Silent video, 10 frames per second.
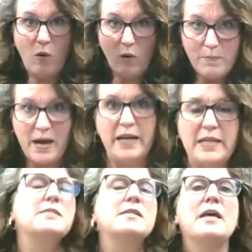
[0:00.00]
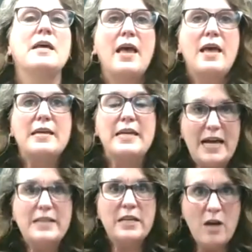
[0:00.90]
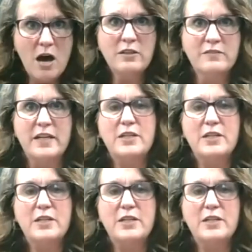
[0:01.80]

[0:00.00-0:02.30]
whole bodies, connecting all of it.